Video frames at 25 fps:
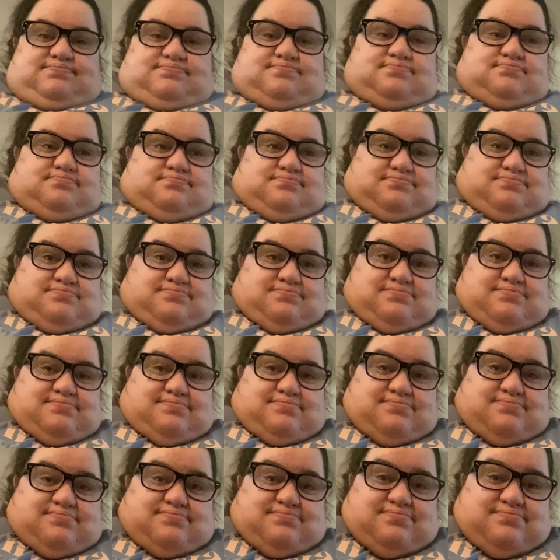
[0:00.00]

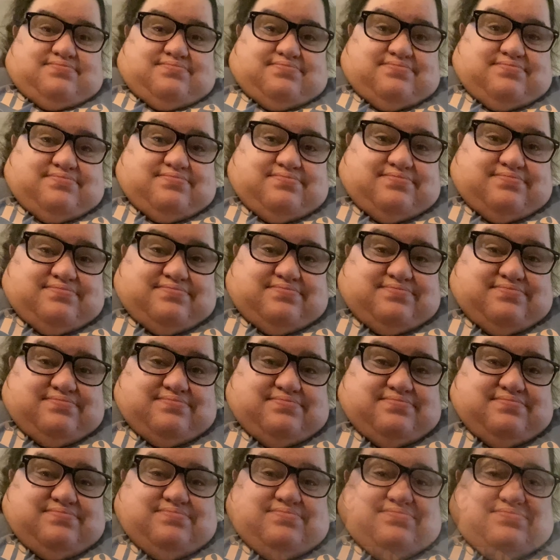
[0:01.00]

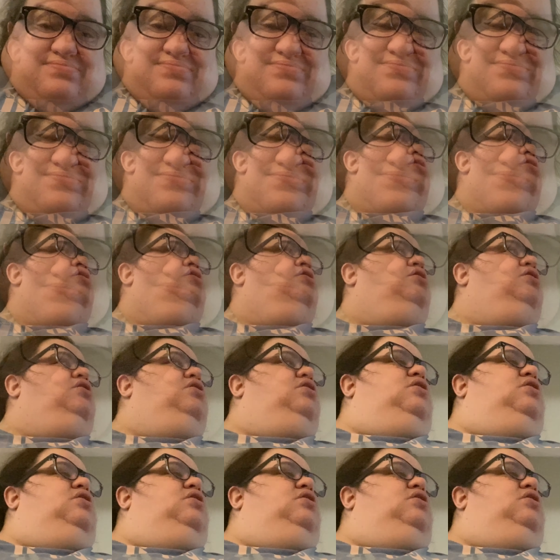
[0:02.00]
No one is speaking in this clip.